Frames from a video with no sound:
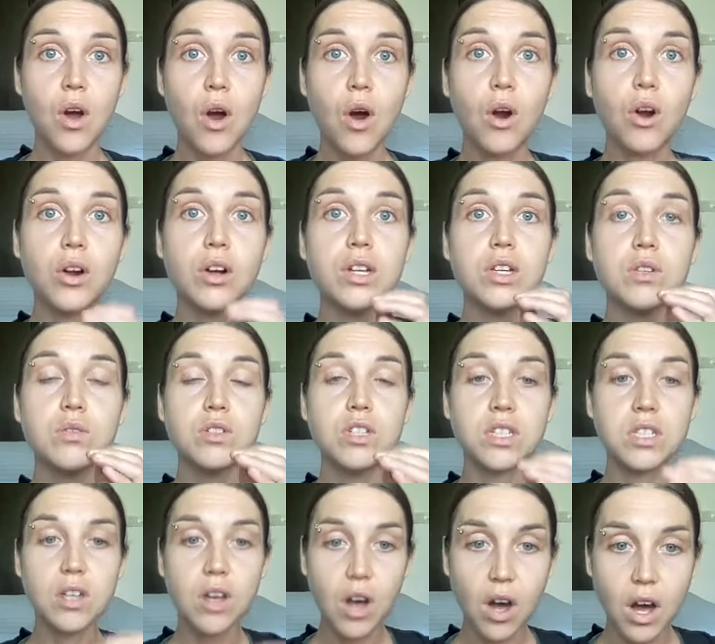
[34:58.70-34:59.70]
Or are you
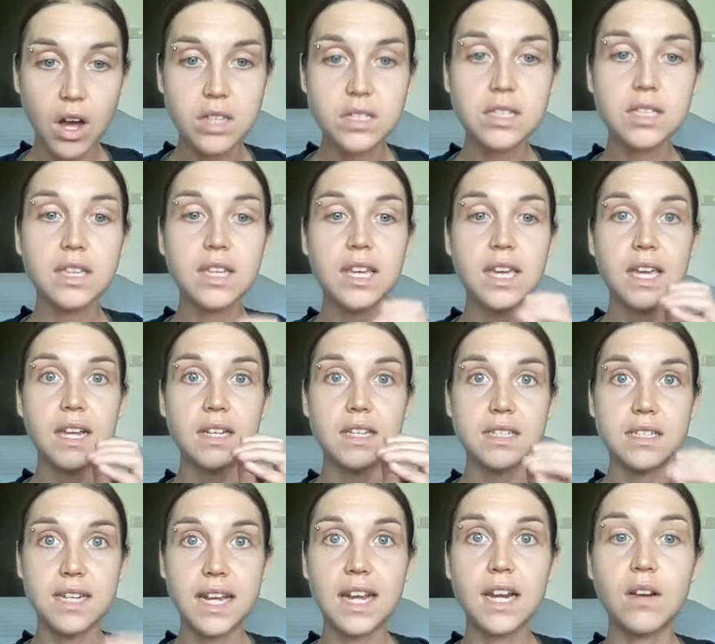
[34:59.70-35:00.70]
just constantly in a
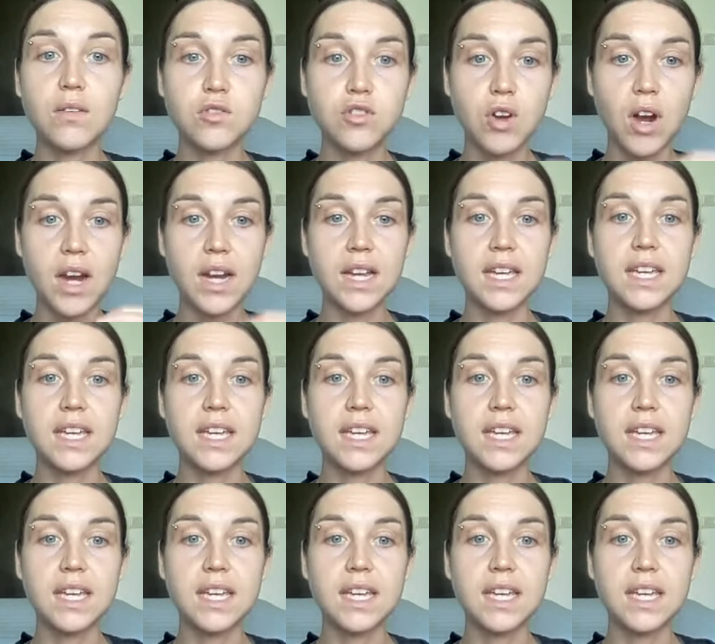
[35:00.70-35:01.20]
state of trying to